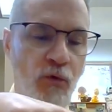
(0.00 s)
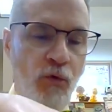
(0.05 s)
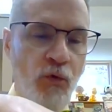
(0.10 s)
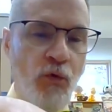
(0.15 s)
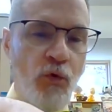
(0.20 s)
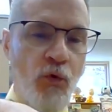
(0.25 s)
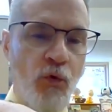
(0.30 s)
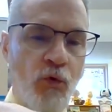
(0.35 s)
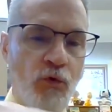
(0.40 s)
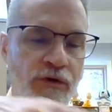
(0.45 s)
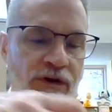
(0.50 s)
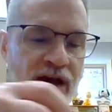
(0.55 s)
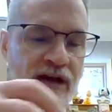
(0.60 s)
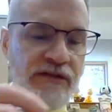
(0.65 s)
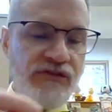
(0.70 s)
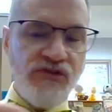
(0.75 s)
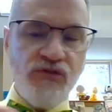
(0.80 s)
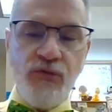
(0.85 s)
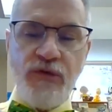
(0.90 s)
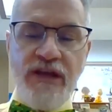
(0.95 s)
Ooh,
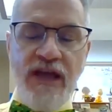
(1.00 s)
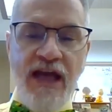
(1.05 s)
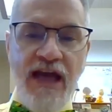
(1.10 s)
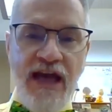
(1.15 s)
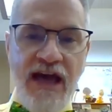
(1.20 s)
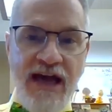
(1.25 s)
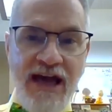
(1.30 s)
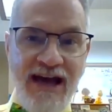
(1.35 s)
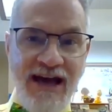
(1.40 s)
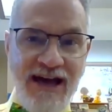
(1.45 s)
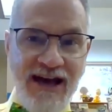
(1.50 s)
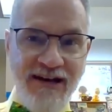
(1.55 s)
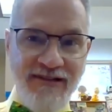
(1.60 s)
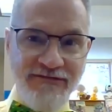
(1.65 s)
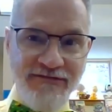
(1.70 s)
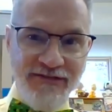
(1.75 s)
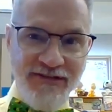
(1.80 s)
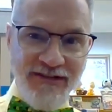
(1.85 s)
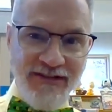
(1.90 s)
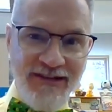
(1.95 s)
next we
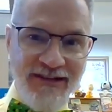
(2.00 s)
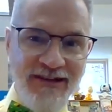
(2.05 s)
have